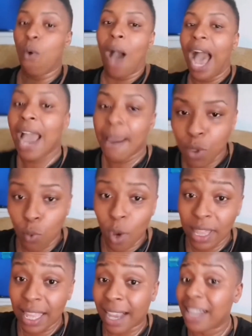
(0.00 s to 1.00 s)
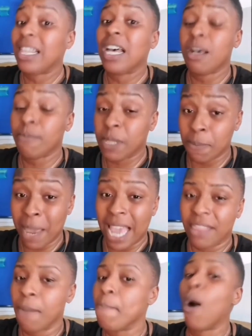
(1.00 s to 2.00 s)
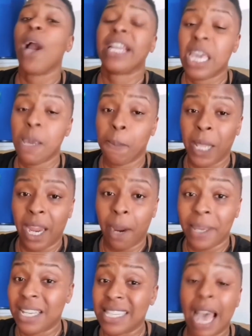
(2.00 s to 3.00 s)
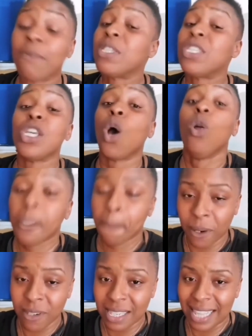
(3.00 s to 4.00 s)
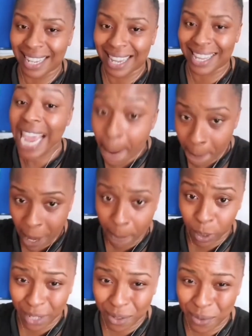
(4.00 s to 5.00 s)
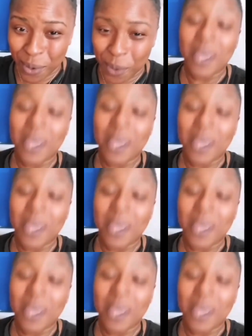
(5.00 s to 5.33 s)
I'm the one that clubs made the marquee player because I was the only person that could keep people in a room,